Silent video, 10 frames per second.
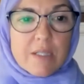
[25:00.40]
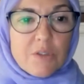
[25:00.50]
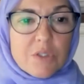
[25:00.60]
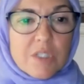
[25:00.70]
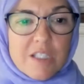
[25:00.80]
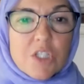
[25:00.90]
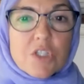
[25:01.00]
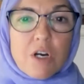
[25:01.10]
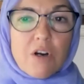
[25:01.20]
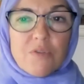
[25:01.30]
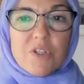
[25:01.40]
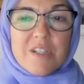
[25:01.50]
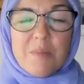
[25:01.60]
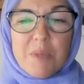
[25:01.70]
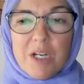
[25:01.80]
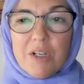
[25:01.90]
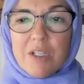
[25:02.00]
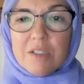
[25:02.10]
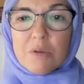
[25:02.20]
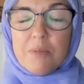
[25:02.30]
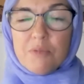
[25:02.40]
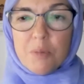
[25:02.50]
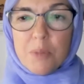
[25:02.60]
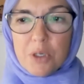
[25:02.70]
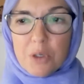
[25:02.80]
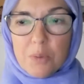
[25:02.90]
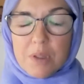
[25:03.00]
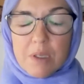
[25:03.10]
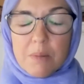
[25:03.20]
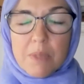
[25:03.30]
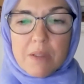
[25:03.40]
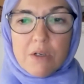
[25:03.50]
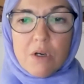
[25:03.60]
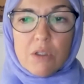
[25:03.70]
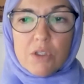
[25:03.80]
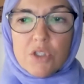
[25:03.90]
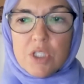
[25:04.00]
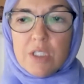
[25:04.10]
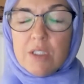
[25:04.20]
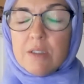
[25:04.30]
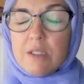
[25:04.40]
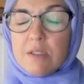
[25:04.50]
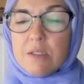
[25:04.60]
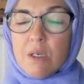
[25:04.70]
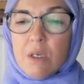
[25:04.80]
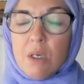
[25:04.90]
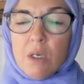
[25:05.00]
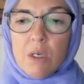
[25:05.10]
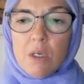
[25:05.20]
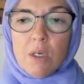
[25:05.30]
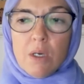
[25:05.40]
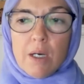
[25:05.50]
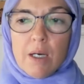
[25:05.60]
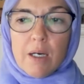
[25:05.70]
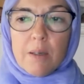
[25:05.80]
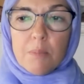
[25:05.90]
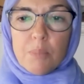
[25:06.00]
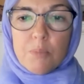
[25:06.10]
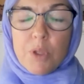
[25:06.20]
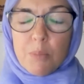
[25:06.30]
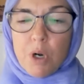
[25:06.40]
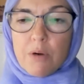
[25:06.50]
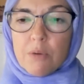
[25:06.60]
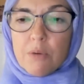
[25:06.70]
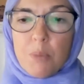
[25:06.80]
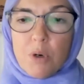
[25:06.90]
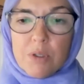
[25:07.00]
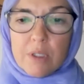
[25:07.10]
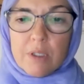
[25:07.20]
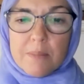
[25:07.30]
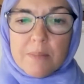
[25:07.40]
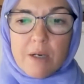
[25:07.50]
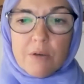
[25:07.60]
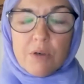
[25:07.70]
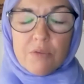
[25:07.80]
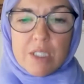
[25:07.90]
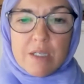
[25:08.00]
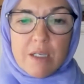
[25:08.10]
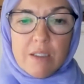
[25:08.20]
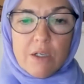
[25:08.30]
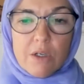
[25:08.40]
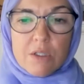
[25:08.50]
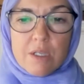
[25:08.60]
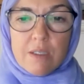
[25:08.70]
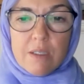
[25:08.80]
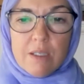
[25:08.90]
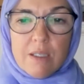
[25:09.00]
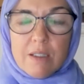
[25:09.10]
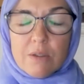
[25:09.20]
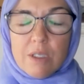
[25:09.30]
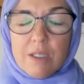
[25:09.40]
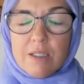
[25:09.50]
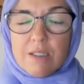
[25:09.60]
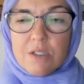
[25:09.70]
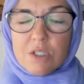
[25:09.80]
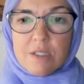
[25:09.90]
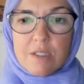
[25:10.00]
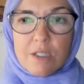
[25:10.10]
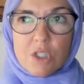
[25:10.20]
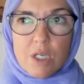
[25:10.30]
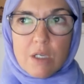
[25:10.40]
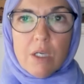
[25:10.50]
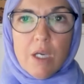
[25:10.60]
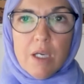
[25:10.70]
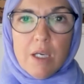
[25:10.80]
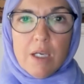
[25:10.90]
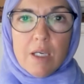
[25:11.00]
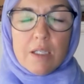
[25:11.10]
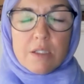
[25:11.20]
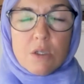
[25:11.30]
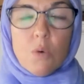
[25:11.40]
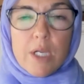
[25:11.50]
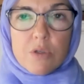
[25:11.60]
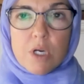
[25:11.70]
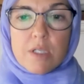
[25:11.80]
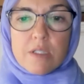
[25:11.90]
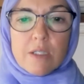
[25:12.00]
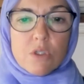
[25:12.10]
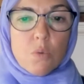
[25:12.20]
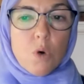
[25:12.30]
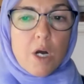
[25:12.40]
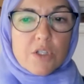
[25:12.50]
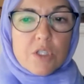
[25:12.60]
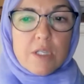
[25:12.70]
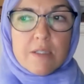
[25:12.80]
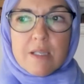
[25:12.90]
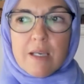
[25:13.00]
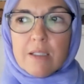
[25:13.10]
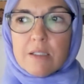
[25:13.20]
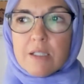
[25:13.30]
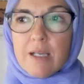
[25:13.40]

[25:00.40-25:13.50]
I used to teach at Hartford Seminary, so I'm familiar with the methodology and this, the broader report that comes out every 10 years. And it is just such a, it's so interesting to watch these things.